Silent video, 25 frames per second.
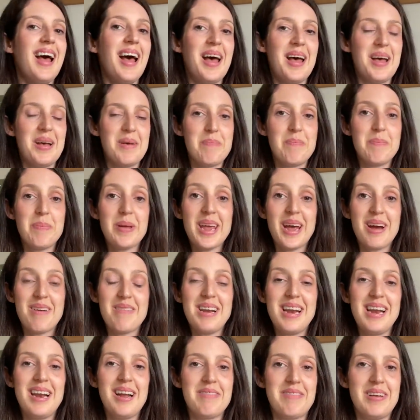Um, but yeah, I
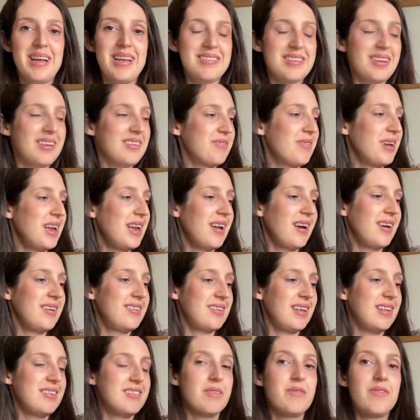really love it. So it's really
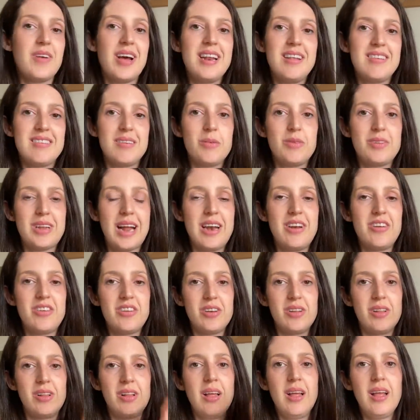nice. It's a fairly
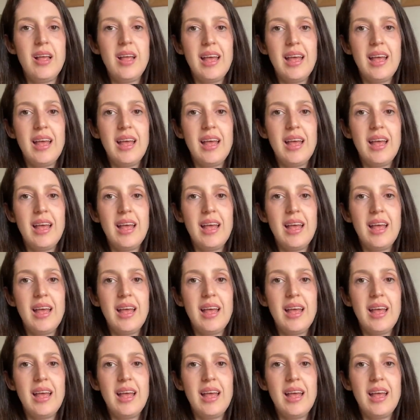substantial.